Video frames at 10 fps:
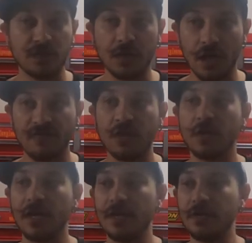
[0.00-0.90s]
governor
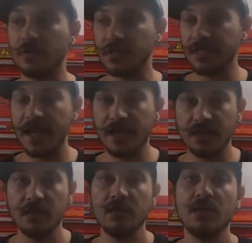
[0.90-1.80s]
in your state
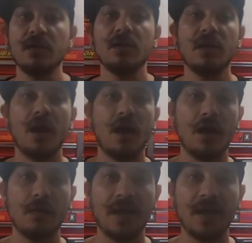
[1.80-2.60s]
um,